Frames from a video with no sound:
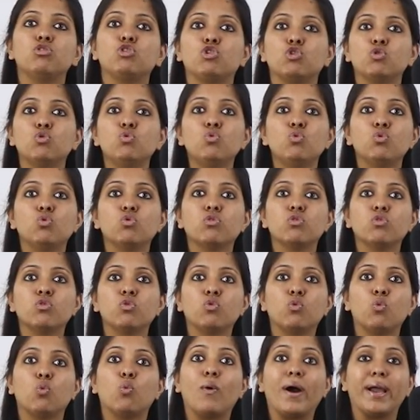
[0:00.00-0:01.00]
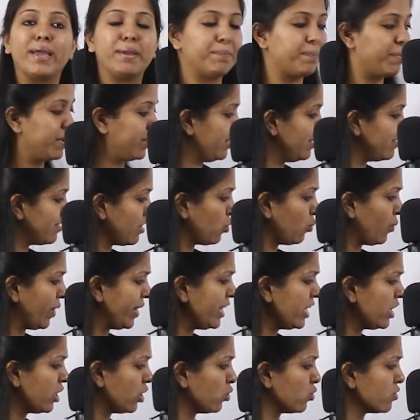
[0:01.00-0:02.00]
to wipe. These are
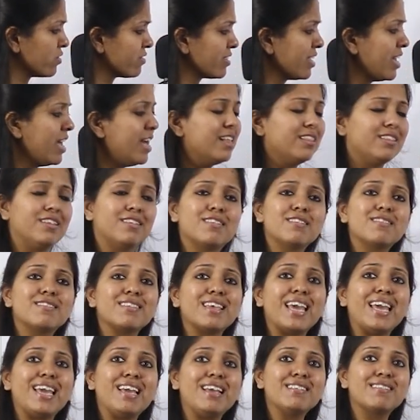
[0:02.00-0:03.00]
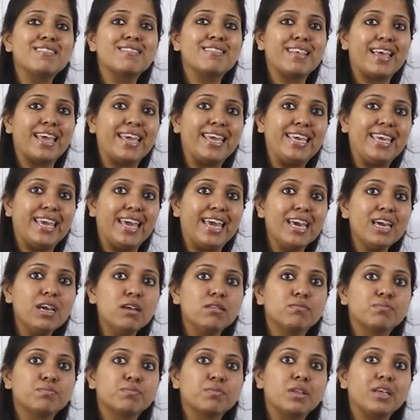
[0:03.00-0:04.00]
very close. This is
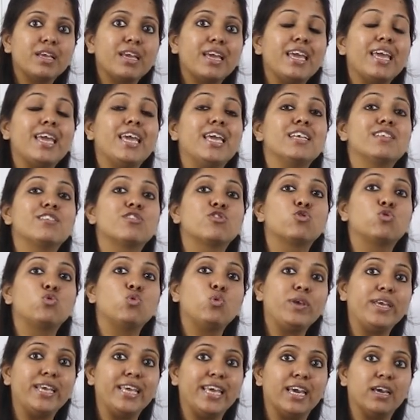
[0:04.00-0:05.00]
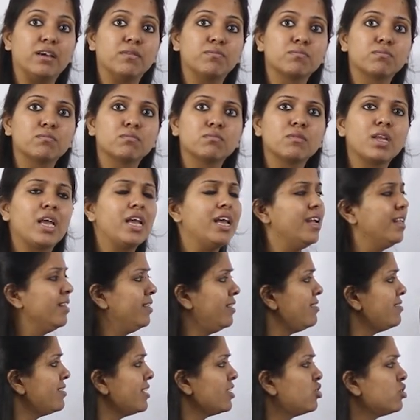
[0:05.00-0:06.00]
essayer, essuyer.
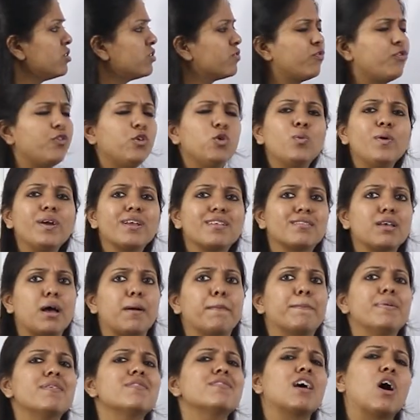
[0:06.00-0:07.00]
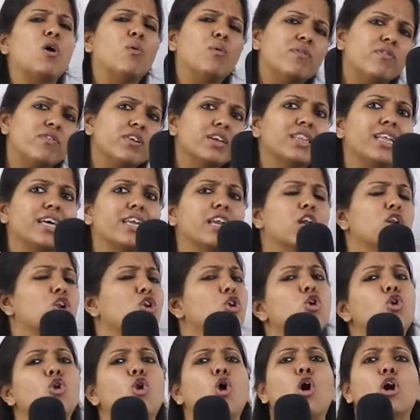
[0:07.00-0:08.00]
These are just few examples. However, there are
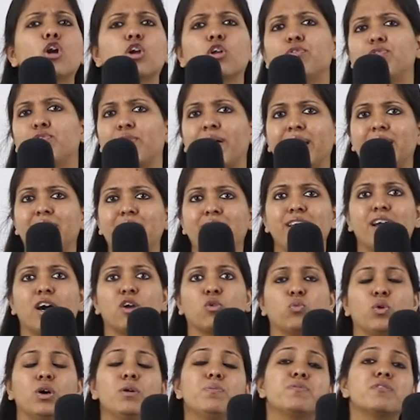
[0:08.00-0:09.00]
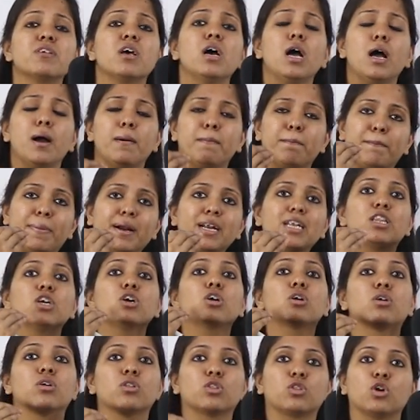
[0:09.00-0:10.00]
a lot of YER verbs, but
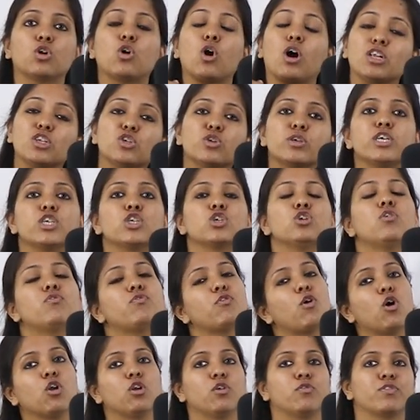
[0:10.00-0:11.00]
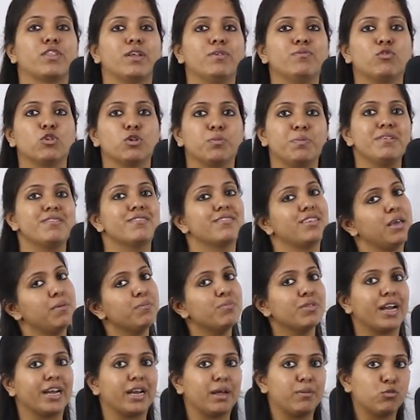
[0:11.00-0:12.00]
the conjugation of all of them would be
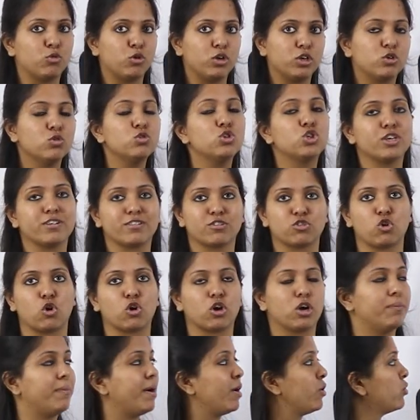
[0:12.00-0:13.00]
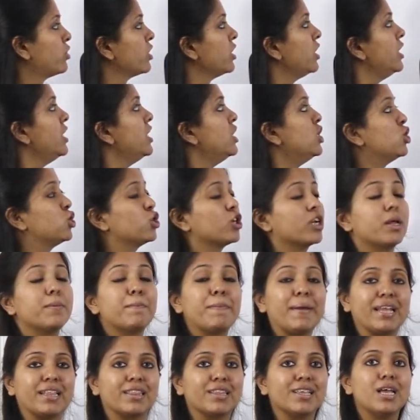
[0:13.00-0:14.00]
same that I'm going to just talk about. Je
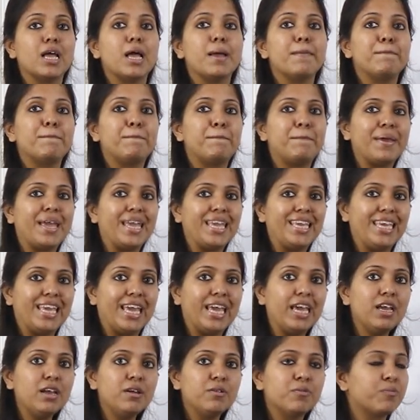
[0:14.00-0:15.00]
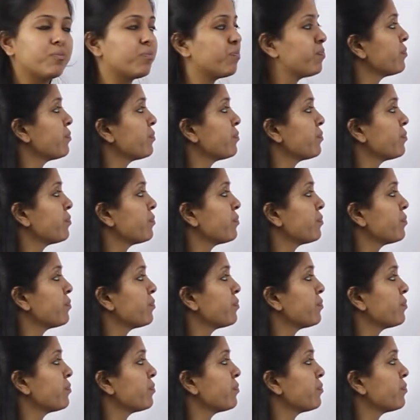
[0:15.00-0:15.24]
répète. Payer,